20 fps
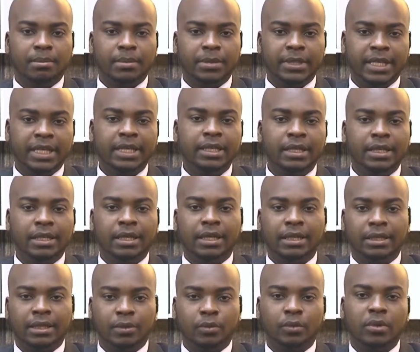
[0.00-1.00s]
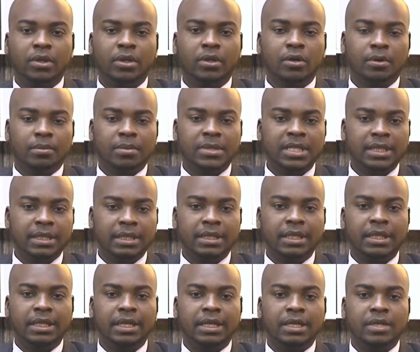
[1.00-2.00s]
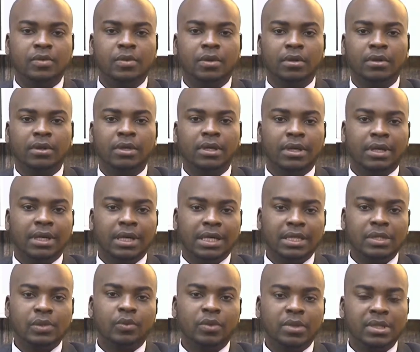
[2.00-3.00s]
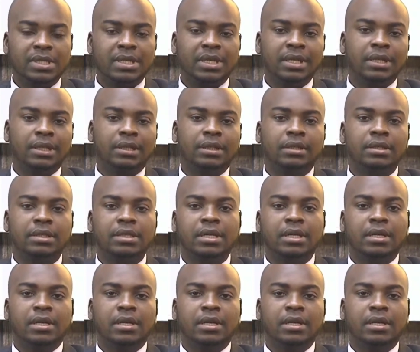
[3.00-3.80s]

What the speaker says: daily and what comes in daily as well as one's earnings.